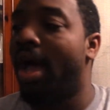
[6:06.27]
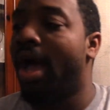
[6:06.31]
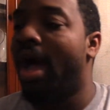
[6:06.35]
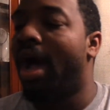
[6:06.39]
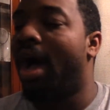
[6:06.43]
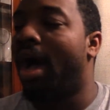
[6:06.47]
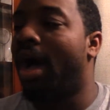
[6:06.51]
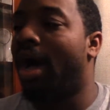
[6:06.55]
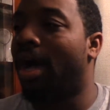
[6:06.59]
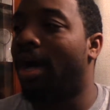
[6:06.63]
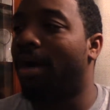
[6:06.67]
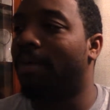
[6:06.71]

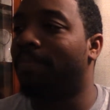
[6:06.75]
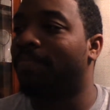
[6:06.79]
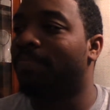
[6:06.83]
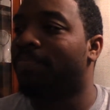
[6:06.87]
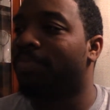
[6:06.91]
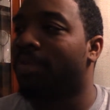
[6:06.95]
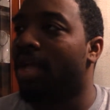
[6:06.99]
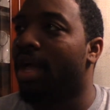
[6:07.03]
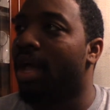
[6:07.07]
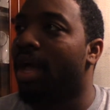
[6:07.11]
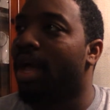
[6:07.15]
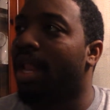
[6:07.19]

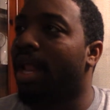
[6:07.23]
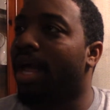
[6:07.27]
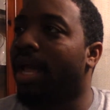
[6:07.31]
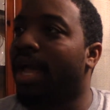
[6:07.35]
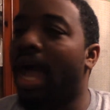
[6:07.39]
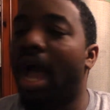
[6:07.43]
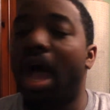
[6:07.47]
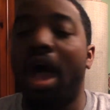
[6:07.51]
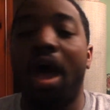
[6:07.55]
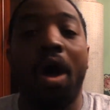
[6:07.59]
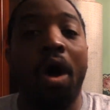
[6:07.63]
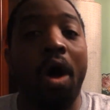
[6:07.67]
I
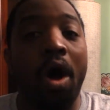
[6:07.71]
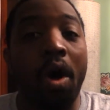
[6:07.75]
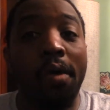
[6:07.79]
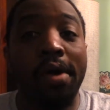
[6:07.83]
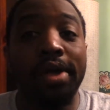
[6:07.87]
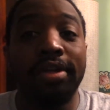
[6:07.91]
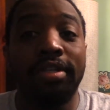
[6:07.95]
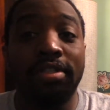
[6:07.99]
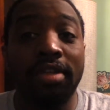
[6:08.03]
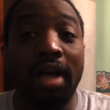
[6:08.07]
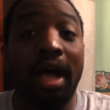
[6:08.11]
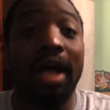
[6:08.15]

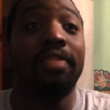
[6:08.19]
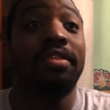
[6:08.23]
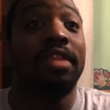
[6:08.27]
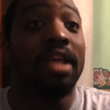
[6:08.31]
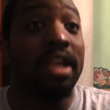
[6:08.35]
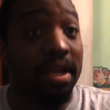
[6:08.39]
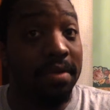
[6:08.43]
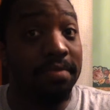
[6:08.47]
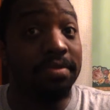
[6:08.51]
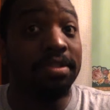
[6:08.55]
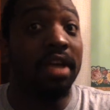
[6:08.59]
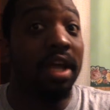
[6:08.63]
always thought
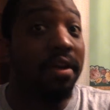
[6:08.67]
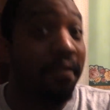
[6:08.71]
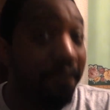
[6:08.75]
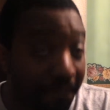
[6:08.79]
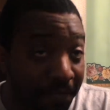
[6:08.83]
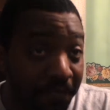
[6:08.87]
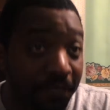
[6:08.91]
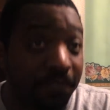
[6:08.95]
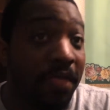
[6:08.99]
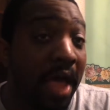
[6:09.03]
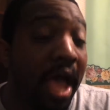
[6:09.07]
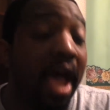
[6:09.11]
that
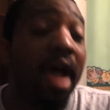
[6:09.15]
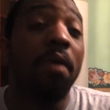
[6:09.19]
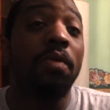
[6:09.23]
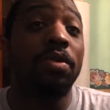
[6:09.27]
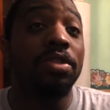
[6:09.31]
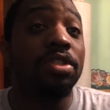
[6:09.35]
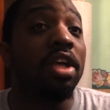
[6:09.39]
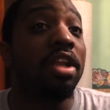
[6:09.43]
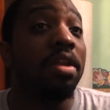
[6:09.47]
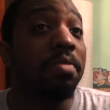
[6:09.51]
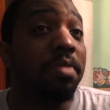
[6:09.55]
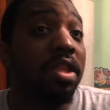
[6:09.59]
that
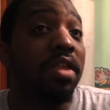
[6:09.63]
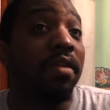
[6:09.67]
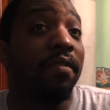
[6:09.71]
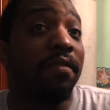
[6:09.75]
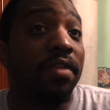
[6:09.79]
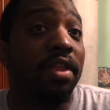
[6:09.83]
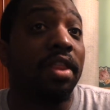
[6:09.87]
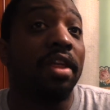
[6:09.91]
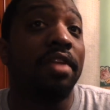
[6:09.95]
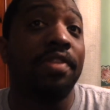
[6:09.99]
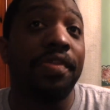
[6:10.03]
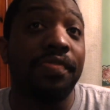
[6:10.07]
was gonna be the
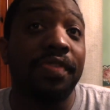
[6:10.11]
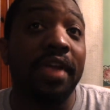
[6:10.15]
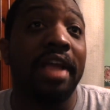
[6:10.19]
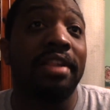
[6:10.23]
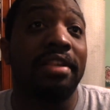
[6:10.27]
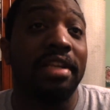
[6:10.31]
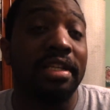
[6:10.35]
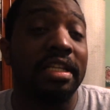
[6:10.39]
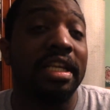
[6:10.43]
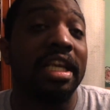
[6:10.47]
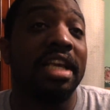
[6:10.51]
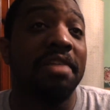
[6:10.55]
villain that they
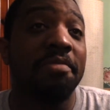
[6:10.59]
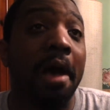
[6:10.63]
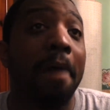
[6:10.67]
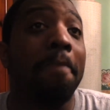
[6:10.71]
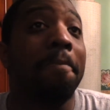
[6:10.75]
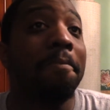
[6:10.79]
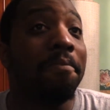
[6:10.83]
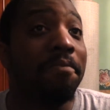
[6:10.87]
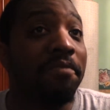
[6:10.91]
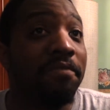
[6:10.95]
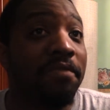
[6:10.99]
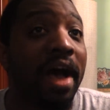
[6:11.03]
had to team
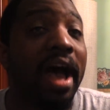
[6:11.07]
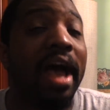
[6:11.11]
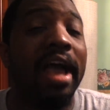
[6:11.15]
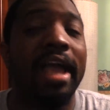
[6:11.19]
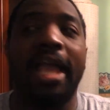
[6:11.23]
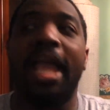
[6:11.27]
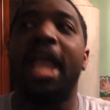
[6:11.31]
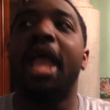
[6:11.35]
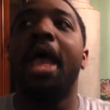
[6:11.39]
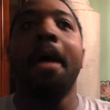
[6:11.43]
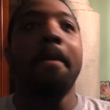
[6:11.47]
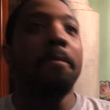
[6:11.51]
up and
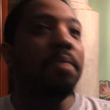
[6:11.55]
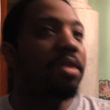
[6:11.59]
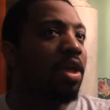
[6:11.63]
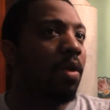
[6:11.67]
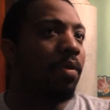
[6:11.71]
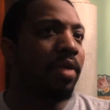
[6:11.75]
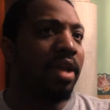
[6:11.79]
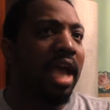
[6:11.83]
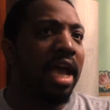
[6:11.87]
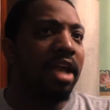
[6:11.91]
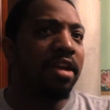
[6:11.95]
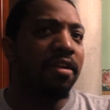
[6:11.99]
fight. But then
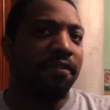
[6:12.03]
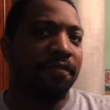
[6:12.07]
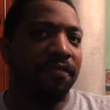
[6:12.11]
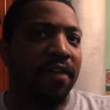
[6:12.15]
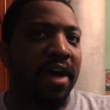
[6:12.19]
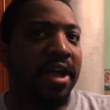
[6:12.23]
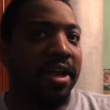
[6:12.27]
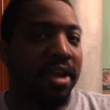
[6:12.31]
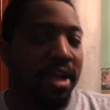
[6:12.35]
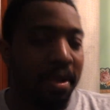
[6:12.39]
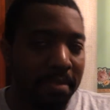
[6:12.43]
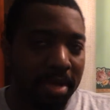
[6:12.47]
when he had to
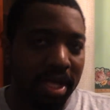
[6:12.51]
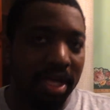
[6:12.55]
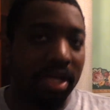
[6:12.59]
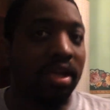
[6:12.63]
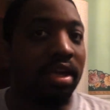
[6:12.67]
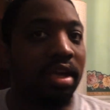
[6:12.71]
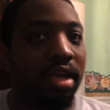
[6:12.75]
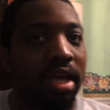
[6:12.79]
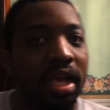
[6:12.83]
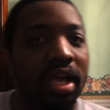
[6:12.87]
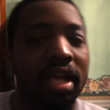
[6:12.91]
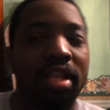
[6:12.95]
fight him in
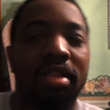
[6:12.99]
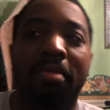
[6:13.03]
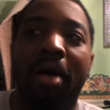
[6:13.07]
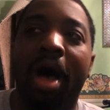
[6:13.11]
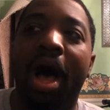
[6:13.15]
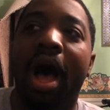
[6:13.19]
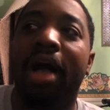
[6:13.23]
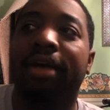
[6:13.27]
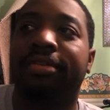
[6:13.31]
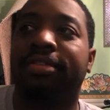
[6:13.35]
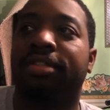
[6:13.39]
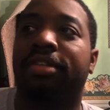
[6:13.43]
King of the
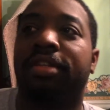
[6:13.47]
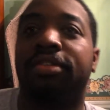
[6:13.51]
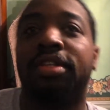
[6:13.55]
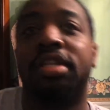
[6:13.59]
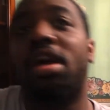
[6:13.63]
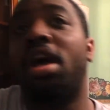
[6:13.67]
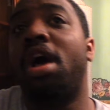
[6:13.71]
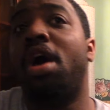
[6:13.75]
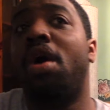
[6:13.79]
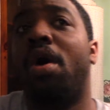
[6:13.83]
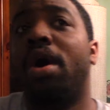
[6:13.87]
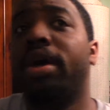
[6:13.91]
Monsters, I was like,
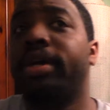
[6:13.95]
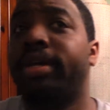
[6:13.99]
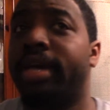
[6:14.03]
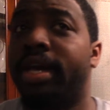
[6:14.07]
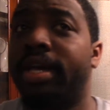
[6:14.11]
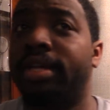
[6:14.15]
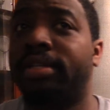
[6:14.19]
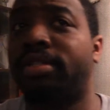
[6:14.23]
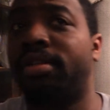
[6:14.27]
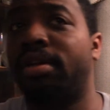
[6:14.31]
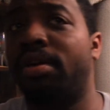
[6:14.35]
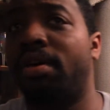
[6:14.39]
oh,
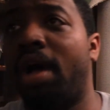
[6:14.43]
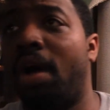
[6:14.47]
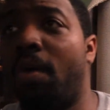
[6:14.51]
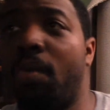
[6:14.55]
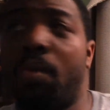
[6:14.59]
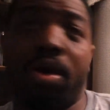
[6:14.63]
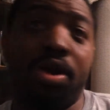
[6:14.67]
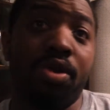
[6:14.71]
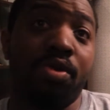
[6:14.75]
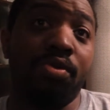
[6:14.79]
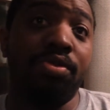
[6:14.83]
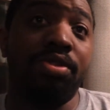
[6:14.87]
okay, so I
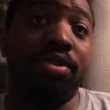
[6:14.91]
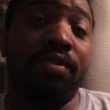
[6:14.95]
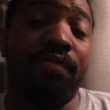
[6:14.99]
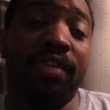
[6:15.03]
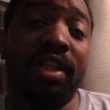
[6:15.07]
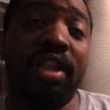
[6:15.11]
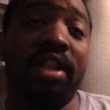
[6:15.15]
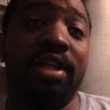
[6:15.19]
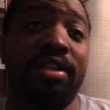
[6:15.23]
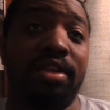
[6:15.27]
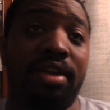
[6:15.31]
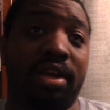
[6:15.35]
wonder who the
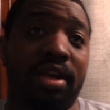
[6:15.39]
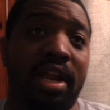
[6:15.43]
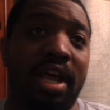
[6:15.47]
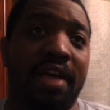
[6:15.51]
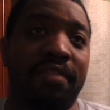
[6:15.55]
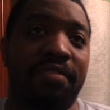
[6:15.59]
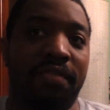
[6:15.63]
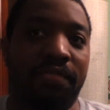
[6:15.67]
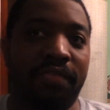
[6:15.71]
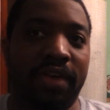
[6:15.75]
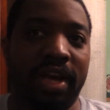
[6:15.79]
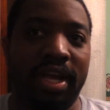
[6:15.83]
villain they're gonna
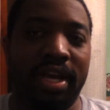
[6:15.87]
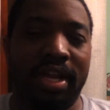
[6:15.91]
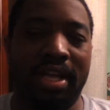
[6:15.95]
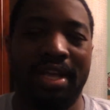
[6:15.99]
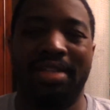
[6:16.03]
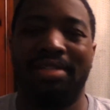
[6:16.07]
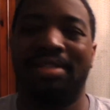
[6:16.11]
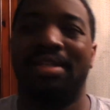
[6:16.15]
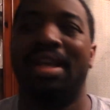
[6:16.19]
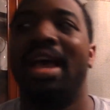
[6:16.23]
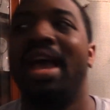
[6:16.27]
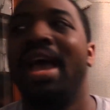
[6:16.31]
have to fight
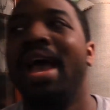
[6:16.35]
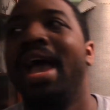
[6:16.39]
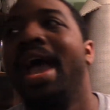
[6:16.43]
is.